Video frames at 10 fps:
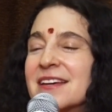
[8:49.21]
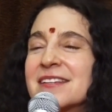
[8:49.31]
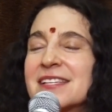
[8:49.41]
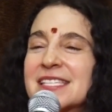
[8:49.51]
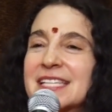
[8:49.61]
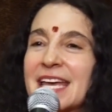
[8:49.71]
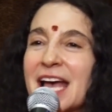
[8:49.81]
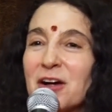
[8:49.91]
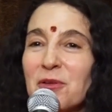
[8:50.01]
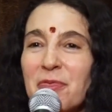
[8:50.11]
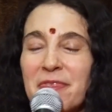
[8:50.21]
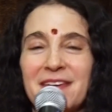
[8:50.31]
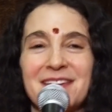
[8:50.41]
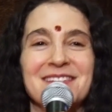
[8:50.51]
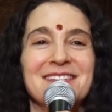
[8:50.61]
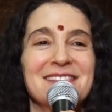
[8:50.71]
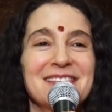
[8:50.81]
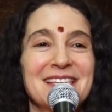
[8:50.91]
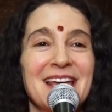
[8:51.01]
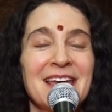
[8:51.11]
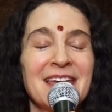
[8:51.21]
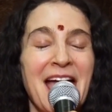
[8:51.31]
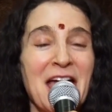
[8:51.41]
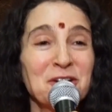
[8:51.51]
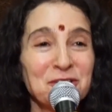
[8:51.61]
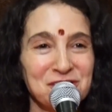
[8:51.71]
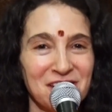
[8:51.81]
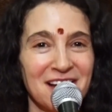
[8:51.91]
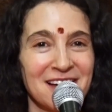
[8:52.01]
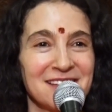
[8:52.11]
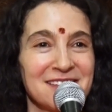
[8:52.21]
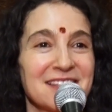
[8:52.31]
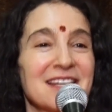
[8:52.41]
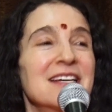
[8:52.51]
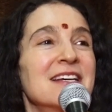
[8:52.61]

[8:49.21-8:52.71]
to stay healthy, to stay energized,